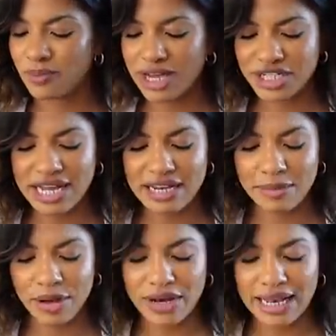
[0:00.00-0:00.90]
We actually
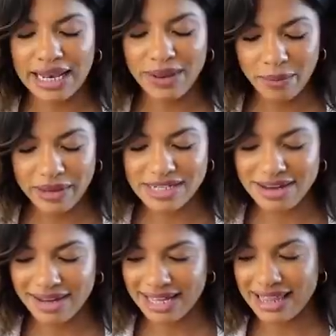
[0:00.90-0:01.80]
ended up going a little bit
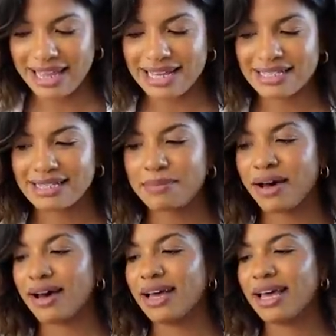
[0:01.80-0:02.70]
darker than this,
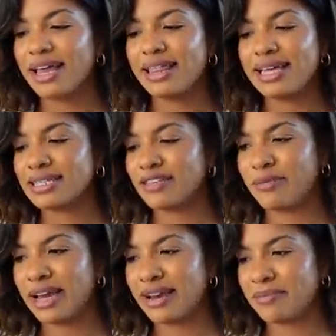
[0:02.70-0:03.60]
but these have
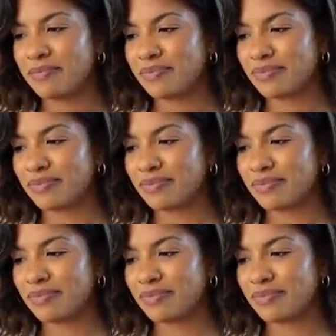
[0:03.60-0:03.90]
been